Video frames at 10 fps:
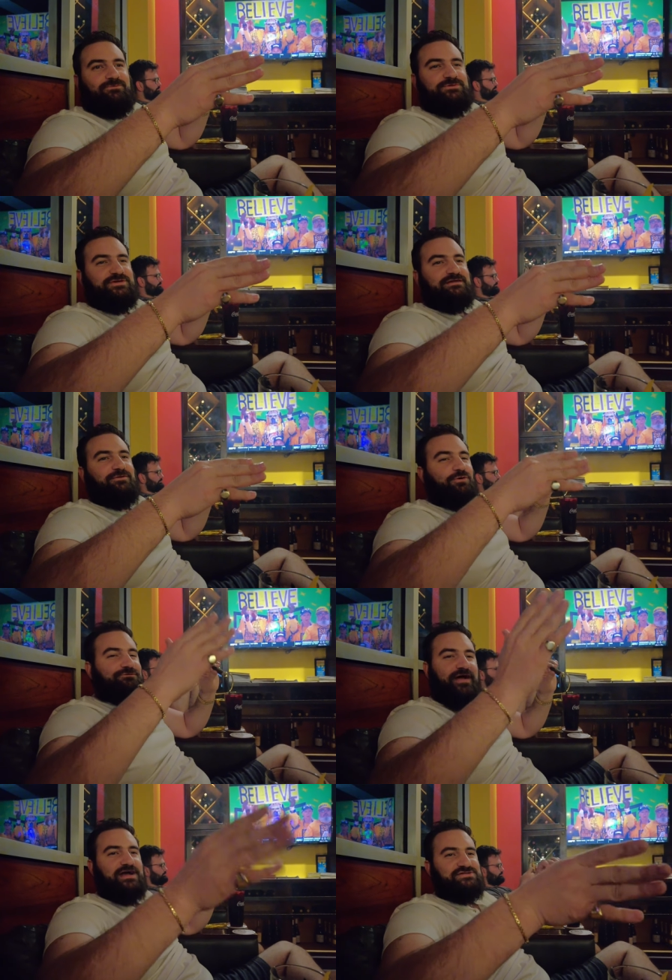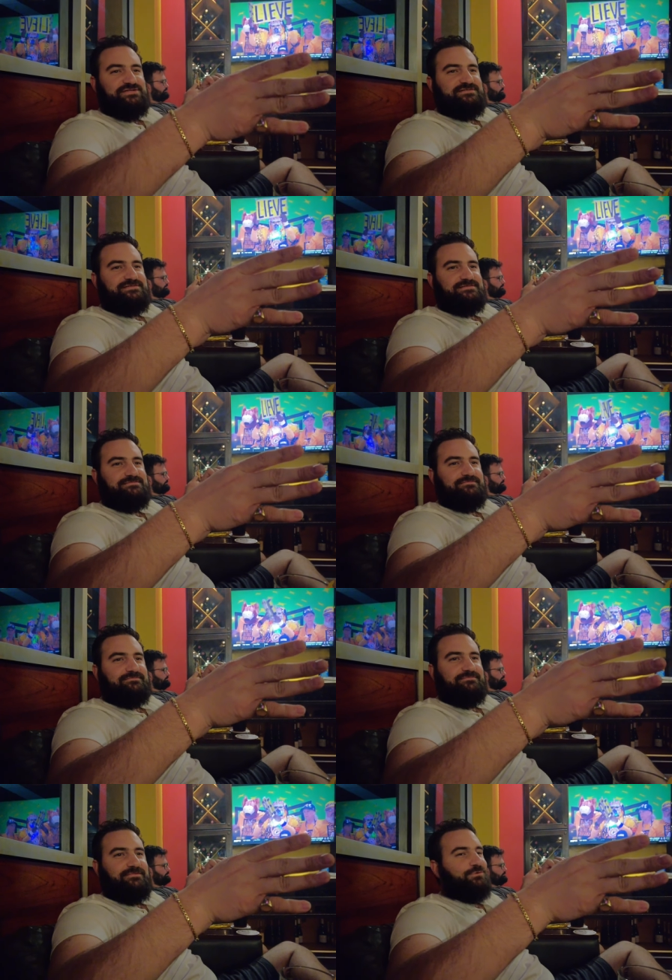We drink old fashions,
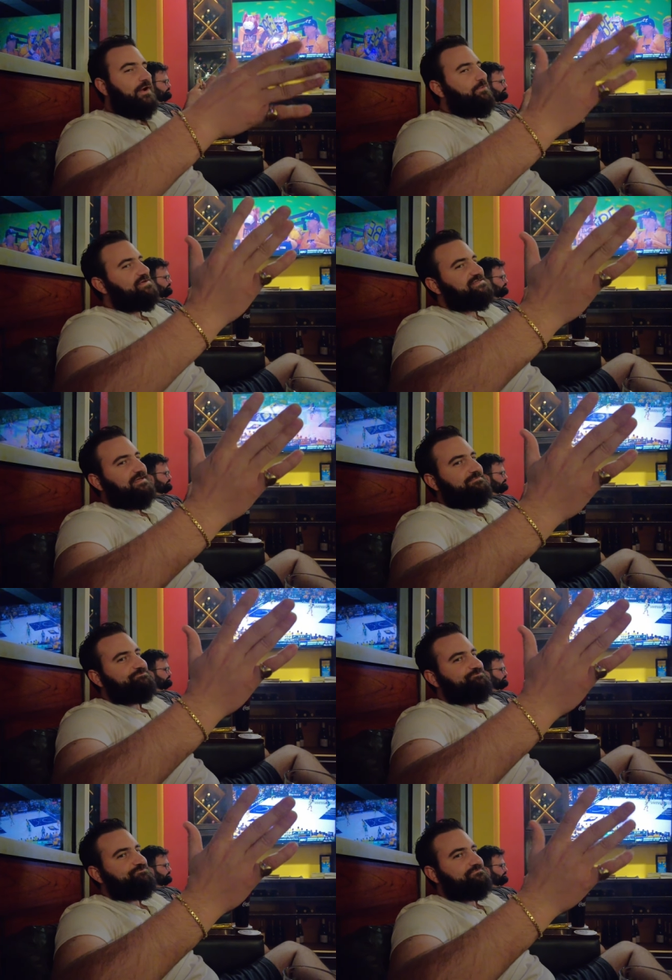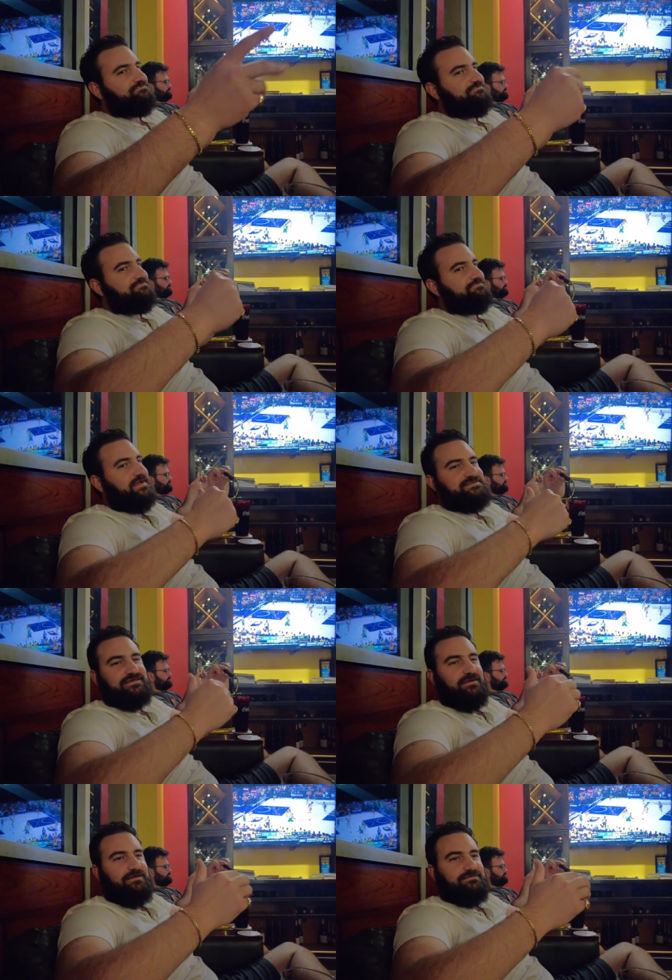great whiskey, and
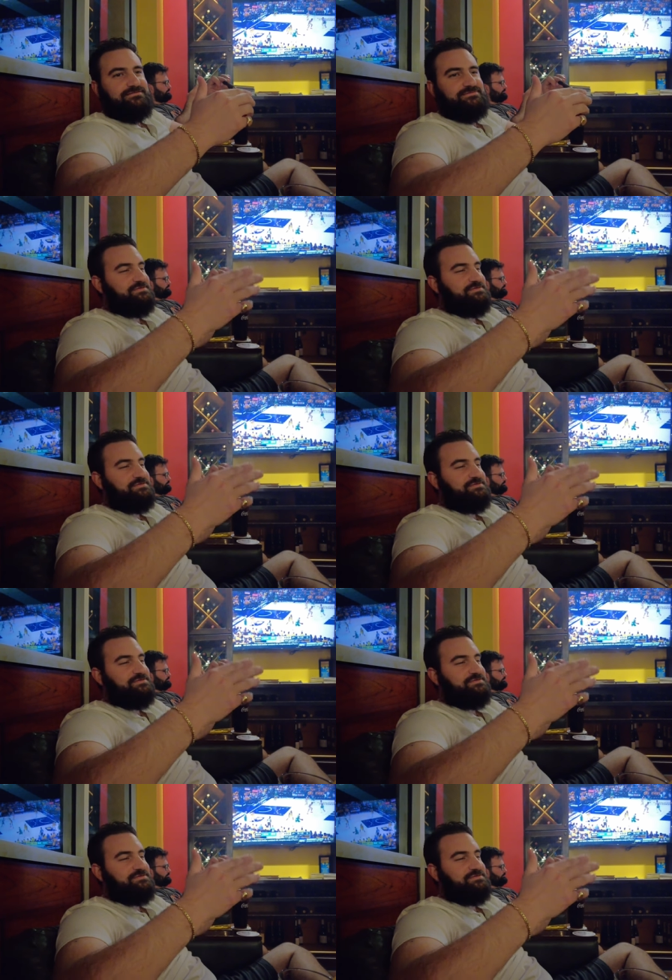cigars.